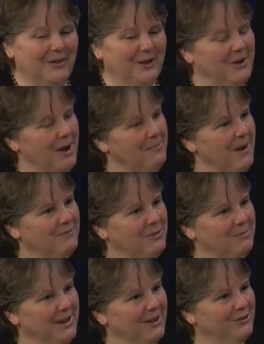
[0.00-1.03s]
They come off
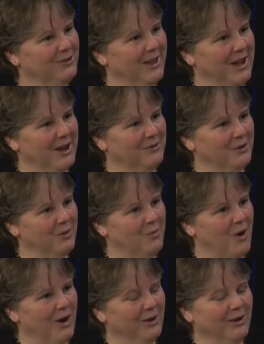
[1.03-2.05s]
the beach, they enter the
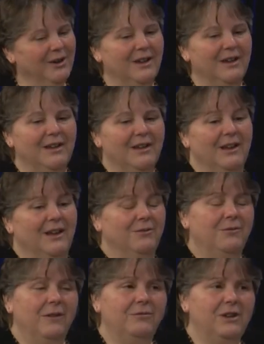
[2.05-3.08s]
water,
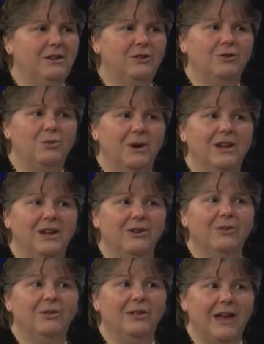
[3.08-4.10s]
and 15 to 20
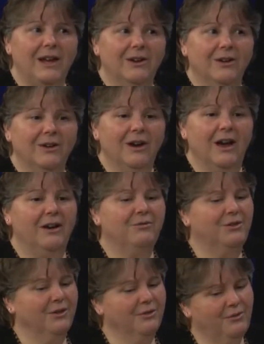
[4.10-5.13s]
years later,
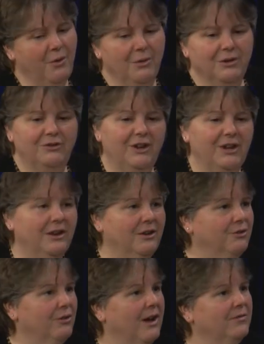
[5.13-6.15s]
after foraging
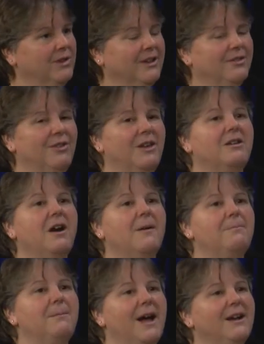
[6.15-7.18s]
and traveling, they
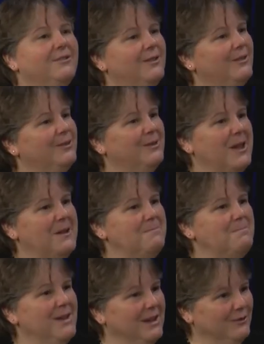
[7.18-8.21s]
come back to the
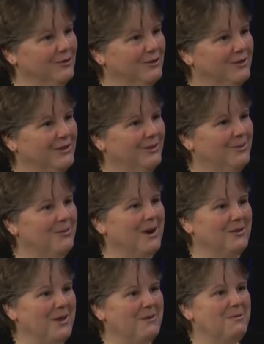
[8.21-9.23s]
same beach
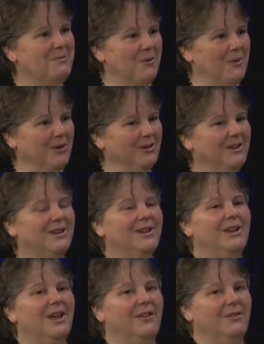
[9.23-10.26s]
where they were born,
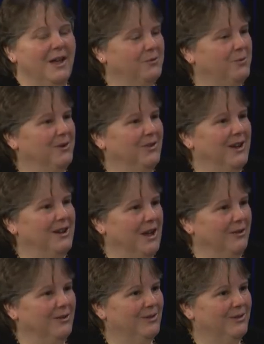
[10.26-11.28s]
and that's where they
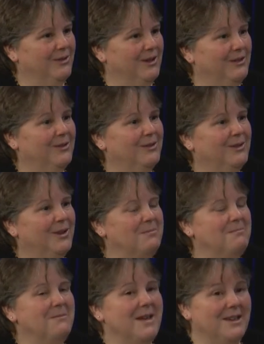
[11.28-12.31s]
nest. It's
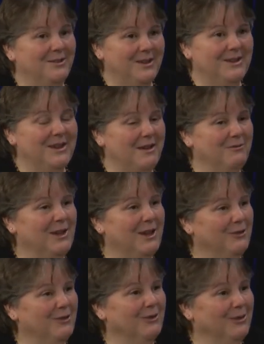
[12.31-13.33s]
amazing
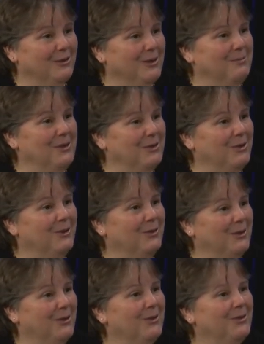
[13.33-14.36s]
navigation system, these little
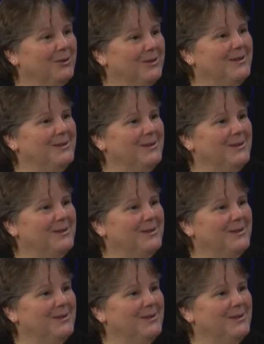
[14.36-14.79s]
turtles.